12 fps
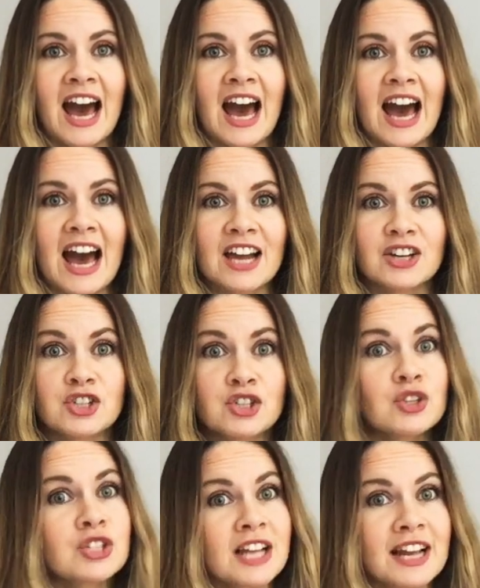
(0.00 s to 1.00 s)
And
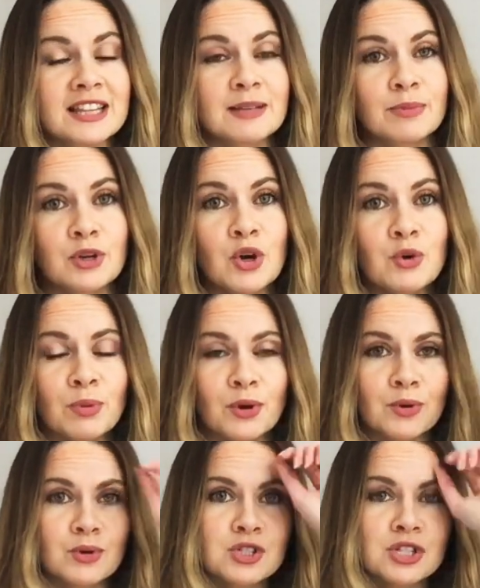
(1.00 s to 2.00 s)
just like the
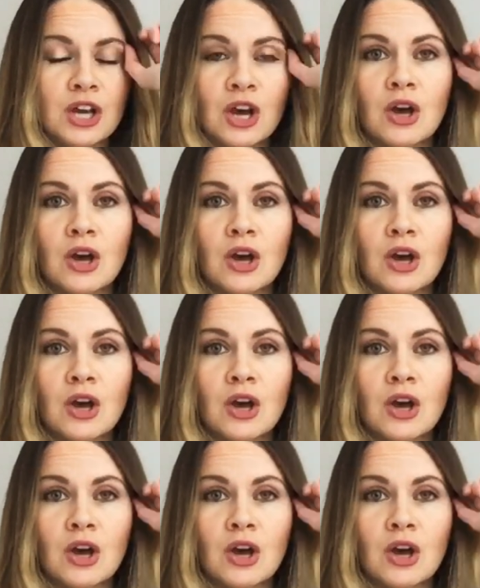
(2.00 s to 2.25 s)
bonobos,